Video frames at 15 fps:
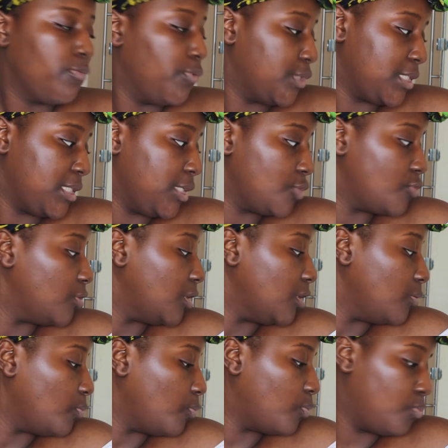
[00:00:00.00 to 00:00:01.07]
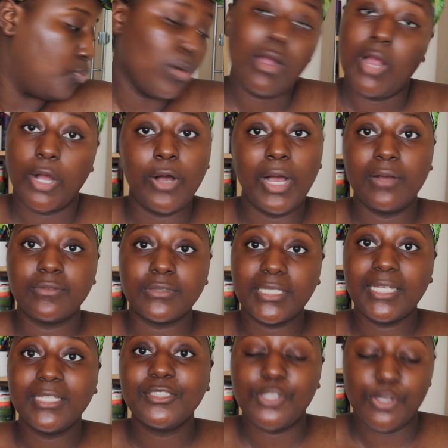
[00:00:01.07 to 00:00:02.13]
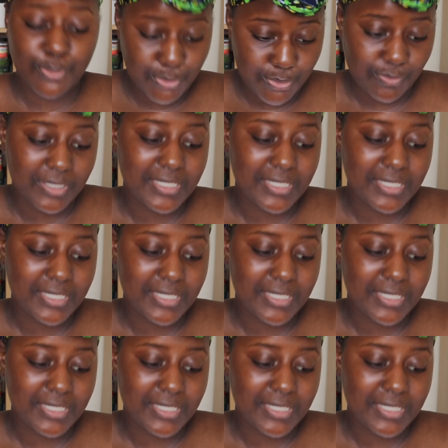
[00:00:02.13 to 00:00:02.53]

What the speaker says: which is literally where I got everything, those three